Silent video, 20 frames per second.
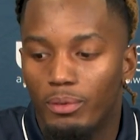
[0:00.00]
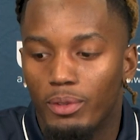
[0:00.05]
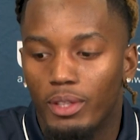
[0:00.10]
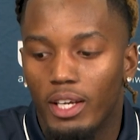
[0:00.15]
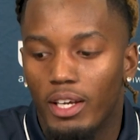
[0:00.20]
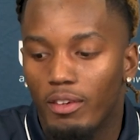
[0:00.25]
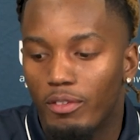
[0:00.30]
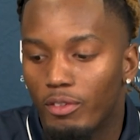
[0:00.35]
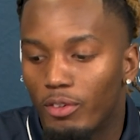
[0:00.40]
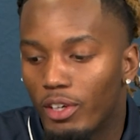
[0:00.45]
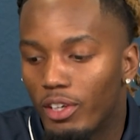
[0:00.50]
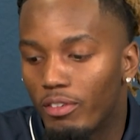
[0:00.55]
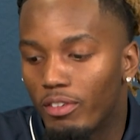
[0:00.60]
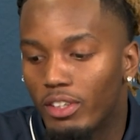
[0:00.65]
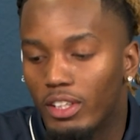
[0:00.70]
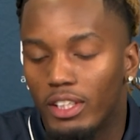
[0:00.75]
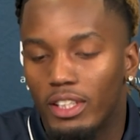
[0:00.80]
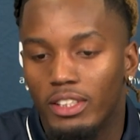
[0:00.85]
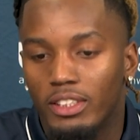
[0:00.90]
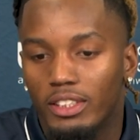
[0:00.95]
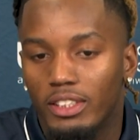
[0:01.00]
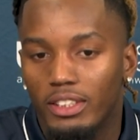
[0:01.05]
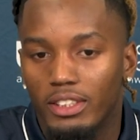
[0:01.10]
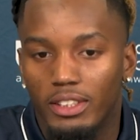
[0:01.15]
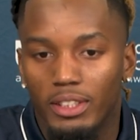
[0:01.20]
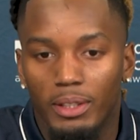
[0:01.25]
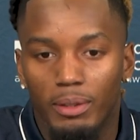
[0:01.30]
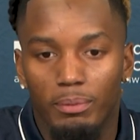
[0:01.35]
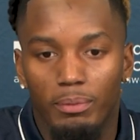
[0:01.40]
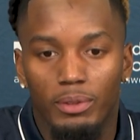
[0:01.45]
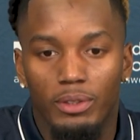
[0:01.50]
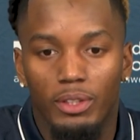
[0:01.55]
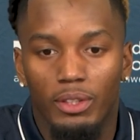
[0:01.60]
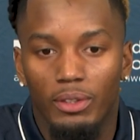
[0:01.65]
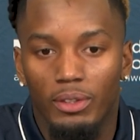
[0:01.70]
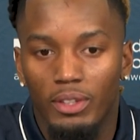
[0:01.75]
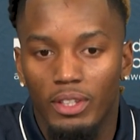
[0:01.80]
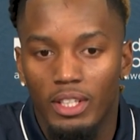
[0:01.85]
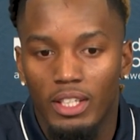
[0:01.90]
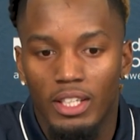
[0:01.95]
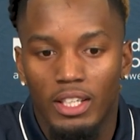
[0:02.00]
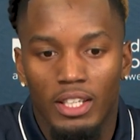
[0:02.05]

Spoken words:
We have great relationships. So,